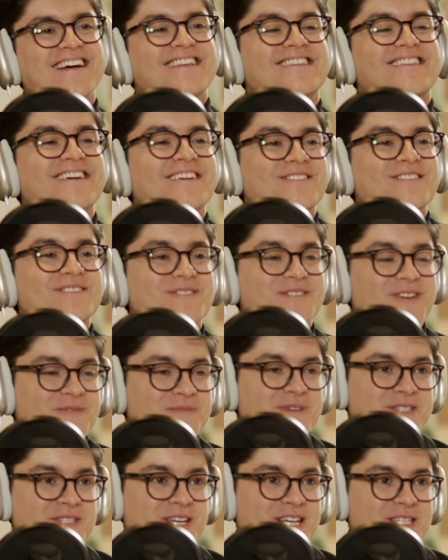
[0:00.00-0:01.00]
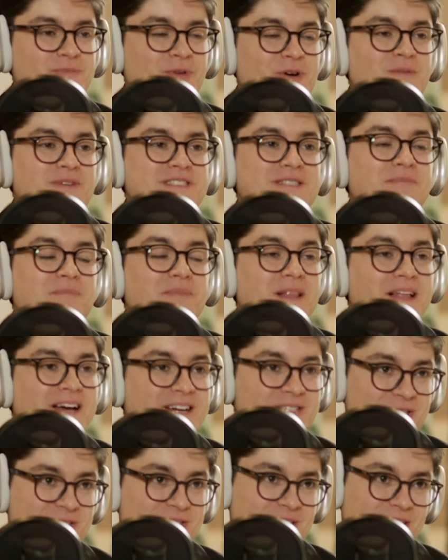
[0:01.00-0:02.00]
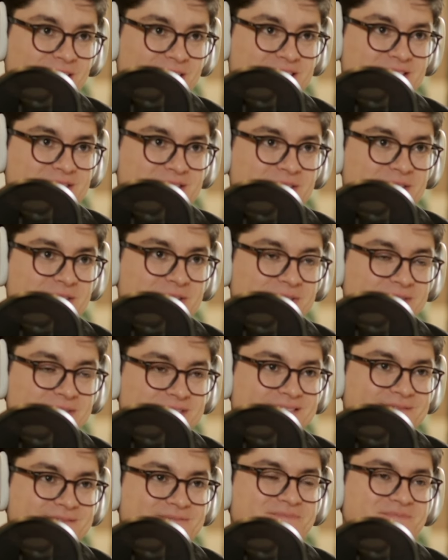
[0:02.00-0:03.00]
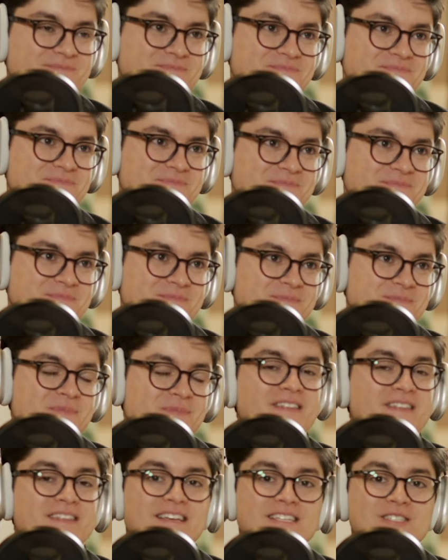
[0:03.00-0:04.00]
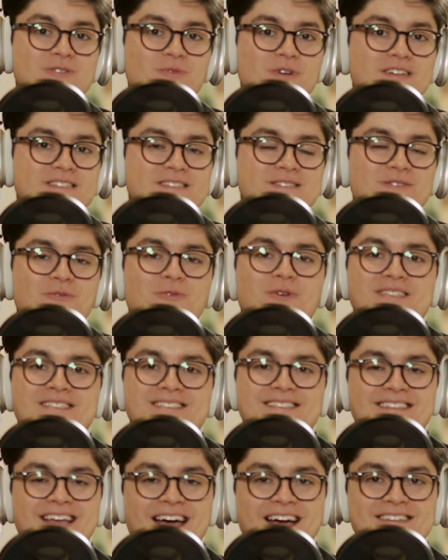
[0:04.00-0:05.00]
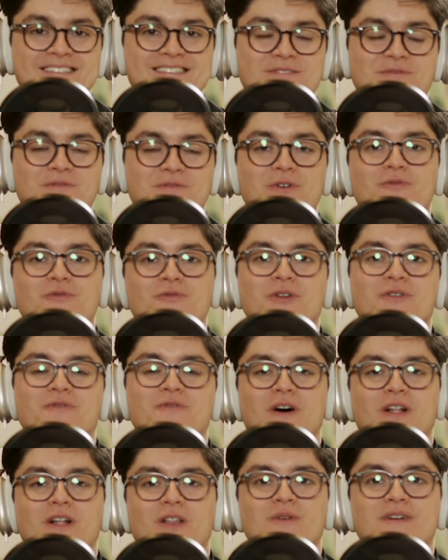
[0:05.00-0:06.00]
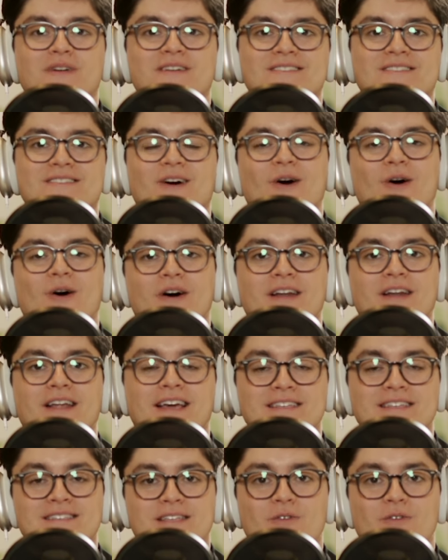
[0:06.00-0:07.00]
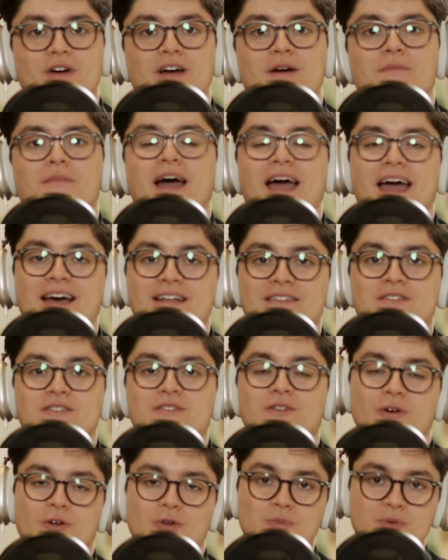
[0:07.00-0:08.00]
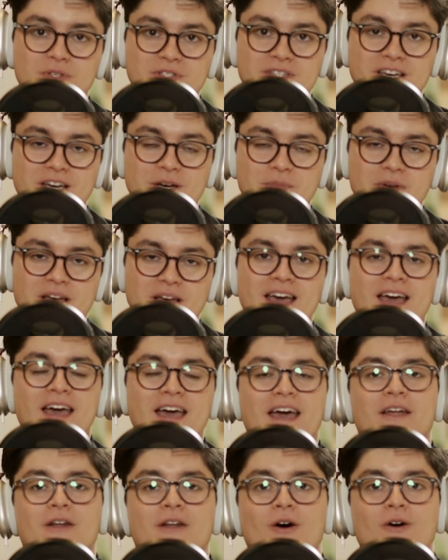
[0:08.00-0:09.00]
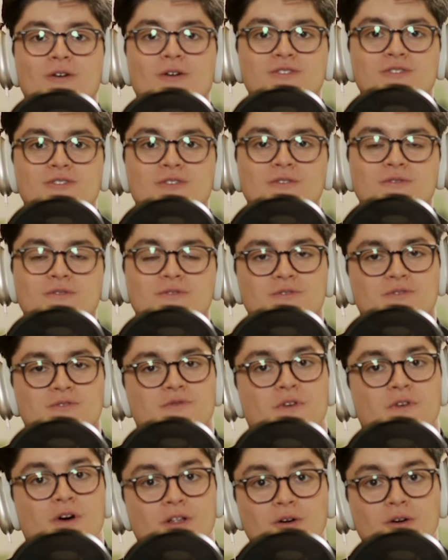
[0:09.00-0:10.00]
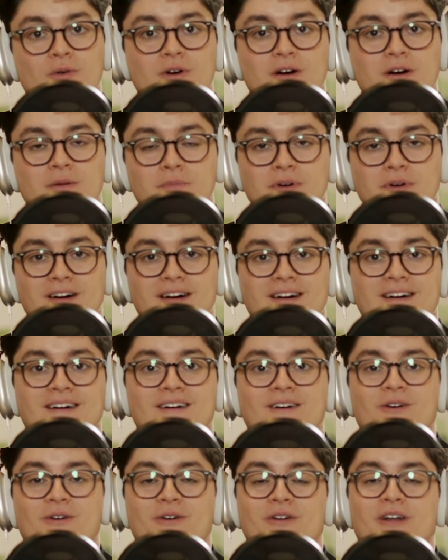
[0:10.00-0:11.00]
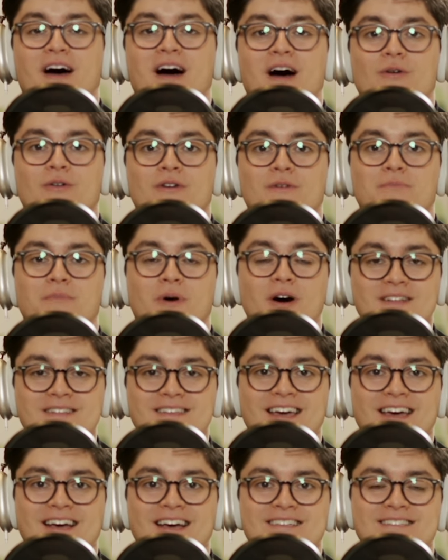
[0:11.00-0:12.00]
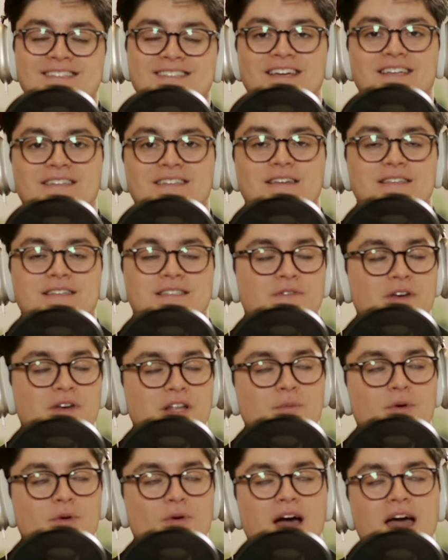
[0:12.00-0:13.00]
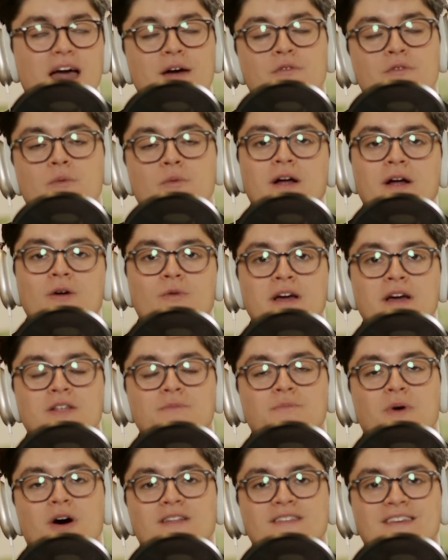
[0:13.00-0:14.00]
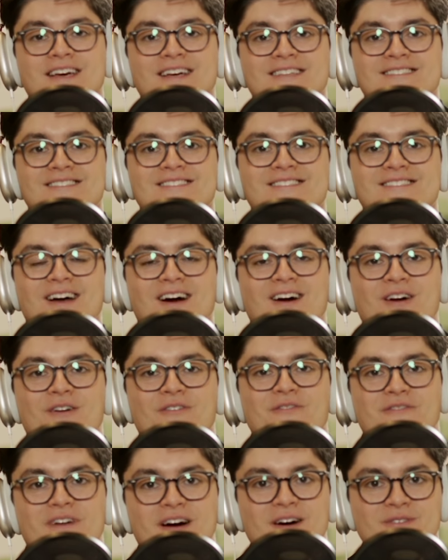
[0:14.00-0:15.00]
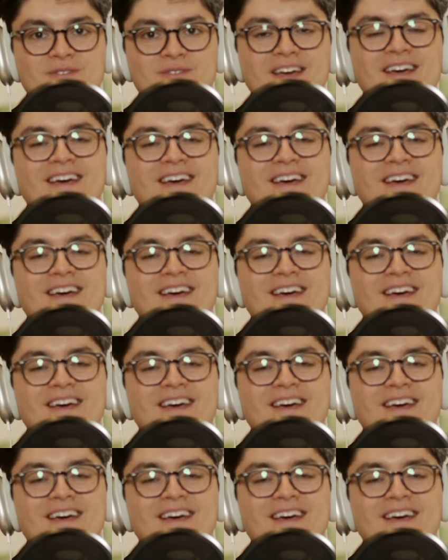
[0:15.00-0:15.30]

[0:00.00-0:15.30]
Thank you so much, Esper. It was a pleasure talking to you. It was my pleasure. This was What's Next. Feel free to follow us on Instagram at Startup Bootcamp and also to follow up uh, on our podcast. It is available everywhere great podcasts are found.